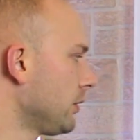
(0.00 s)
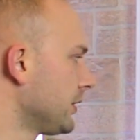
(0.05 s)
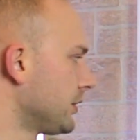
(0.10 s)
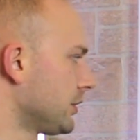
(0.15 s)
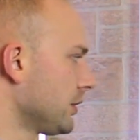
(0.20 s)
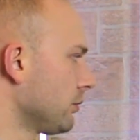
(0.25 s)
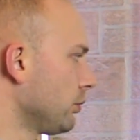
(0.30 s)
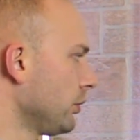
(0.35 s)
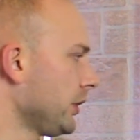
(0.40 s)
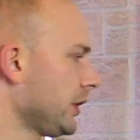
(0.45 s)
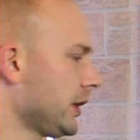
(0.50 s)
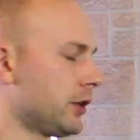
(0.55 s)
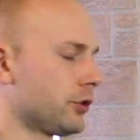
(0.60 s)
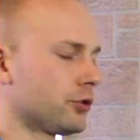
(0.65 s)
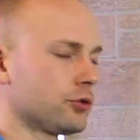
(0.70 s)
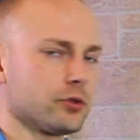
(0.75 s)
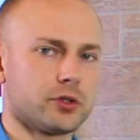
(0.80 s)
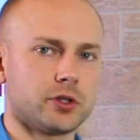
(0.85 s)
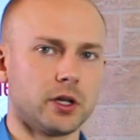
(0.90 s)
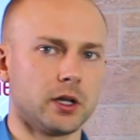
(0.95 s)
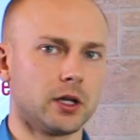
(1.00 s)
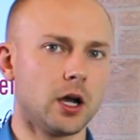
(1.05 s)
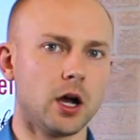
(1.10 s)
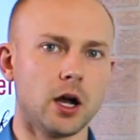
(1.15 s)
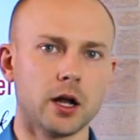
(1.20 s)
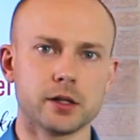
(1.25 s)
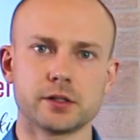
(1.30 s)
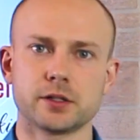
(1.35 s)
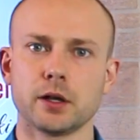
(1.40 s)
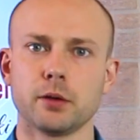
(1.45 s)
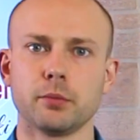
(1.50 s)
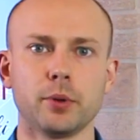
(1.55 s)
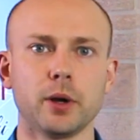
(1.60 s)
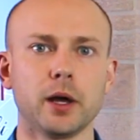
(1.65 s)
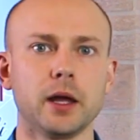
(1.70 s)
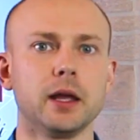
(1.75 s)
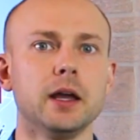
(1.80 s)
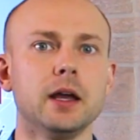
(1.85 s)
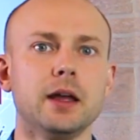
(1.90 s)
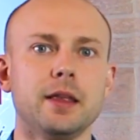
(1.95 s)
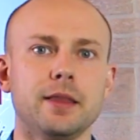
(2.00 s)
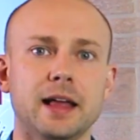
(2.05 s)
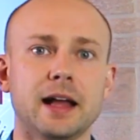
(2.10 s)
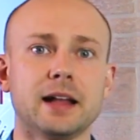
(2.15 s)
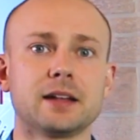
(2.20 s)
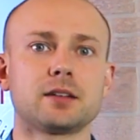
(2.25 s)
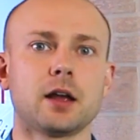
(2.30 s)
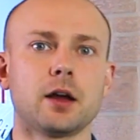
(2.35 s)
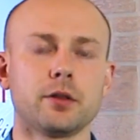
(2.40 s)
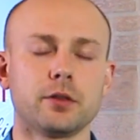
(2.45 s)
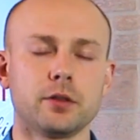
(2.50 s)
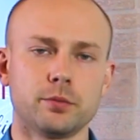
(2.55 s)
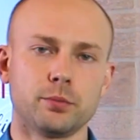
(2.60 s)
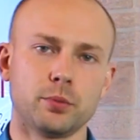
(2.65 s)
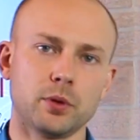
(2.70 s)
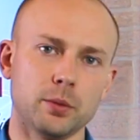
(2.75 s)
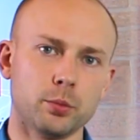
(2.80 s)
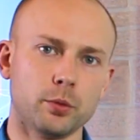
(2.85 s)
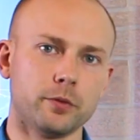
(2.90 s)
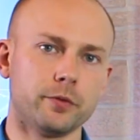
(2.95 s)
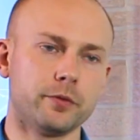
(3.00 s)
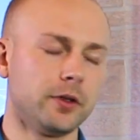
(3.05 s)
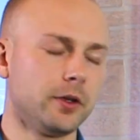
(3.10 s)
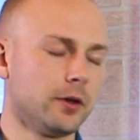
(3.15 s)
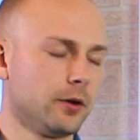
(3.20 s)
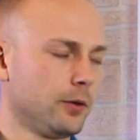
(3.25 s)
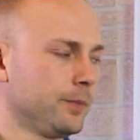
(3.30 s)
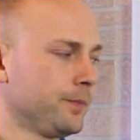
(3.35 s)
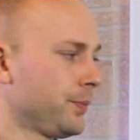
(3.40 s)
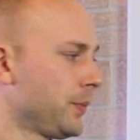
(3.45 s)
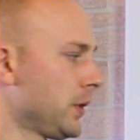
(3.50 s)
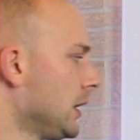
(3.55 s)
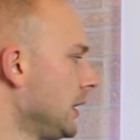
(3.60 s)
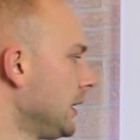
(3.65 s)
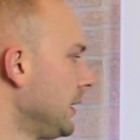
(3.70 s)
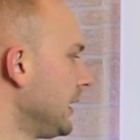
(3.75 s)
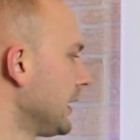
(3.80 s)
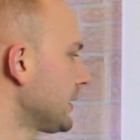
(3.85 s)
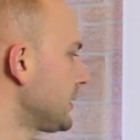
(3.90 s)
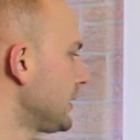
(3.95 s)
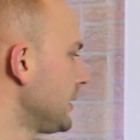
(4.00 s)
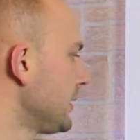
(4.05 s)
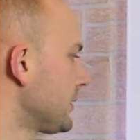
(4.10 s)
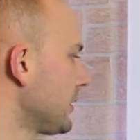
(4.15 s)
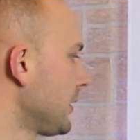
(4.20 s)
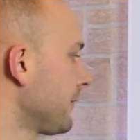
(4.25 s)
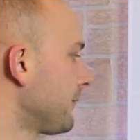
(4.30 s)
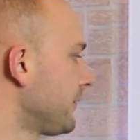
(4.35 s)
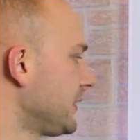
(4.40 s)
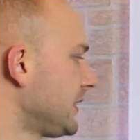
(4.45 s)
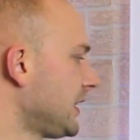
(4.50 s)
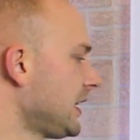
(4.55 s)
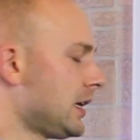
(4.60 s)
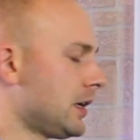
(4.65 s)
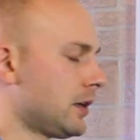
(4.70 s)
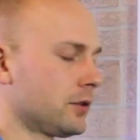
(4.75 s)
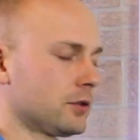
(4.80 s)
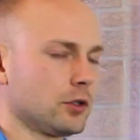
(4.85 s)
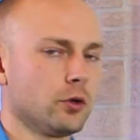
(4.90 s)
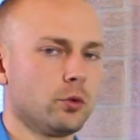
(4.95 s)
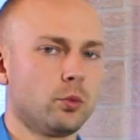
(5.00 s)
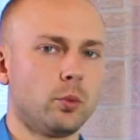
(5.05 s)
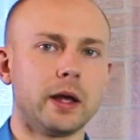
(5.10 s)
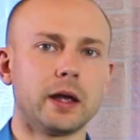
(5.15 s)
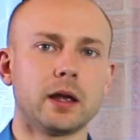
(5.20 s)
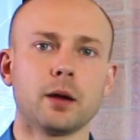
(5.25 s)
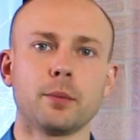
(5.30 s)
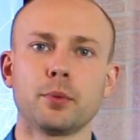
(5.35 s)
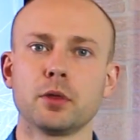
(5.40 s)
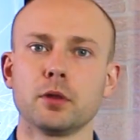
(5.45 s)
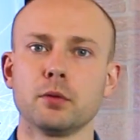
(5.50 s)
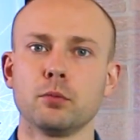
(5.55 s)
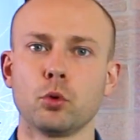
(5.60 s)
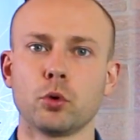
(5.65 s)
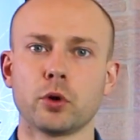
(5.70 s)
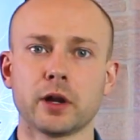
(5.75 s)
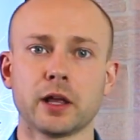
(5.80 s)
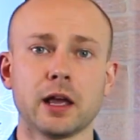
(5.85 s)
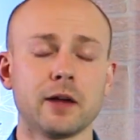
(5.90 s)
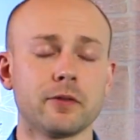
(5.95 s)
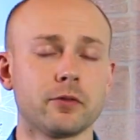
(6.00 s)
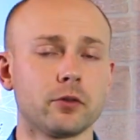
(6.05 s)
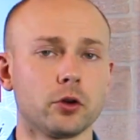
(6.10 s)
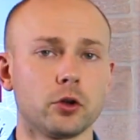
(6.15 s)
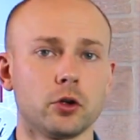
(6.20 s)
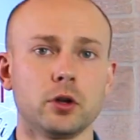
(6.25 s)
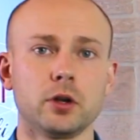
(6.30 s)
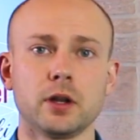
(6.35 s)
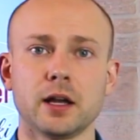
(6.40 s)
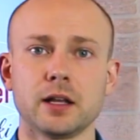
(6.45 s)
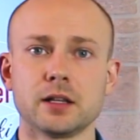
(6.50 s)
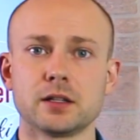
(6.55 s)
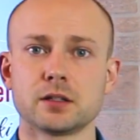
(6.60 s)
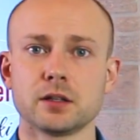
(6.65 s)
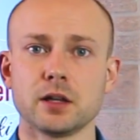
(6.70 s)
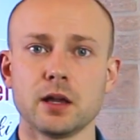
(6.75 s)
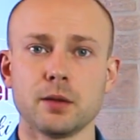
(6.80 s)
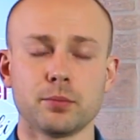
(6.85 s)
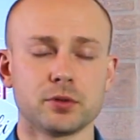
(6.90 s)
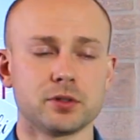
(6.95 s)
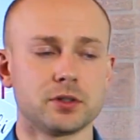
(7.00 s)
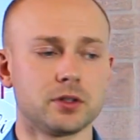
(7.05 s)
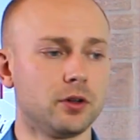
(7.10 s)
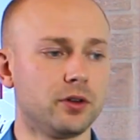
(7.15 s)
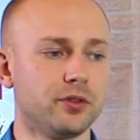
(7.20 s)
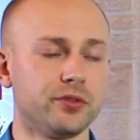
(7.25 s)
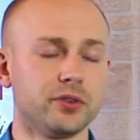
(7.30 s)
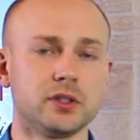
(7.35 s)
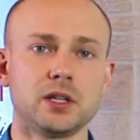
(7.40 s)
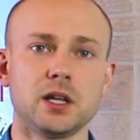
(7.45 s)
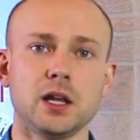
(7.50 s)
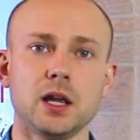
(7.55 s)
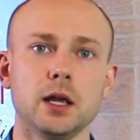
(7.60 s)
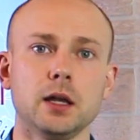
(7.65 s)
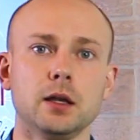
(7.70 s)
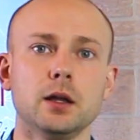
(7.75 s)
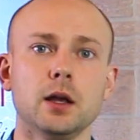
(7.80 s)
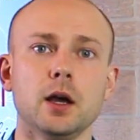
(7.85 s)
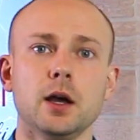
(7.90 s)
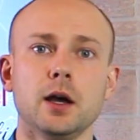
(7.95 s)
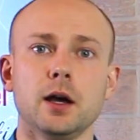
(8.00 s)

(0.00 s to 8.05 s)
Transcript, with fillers: It's a really interesting concept, but that's how these people feel. Next is uh, fatigue. So wake up in the morning after a good night's sleep, still fatigued.